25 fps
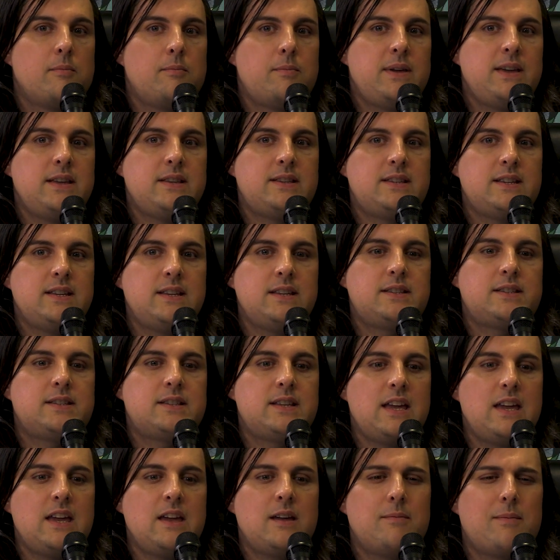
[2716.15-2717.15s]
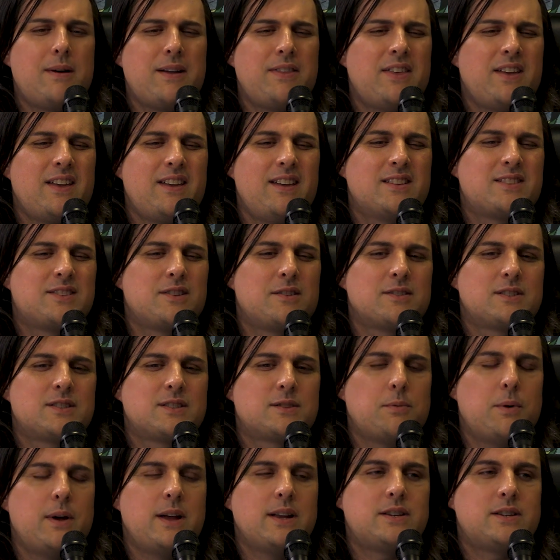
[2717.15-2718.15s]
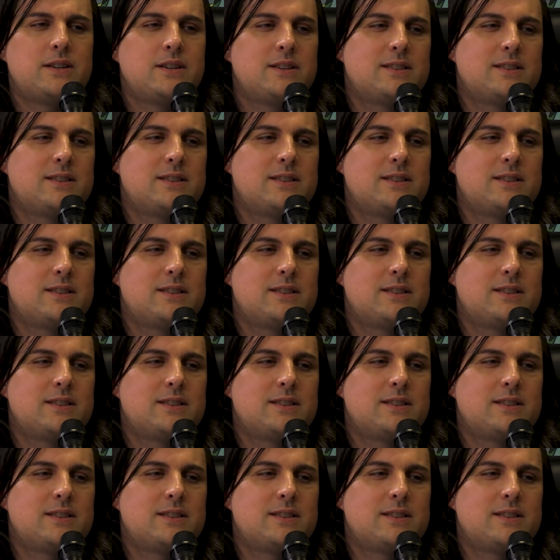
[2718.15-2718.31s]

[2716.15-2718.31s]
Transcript: PC, Steam. I think it's on Switch.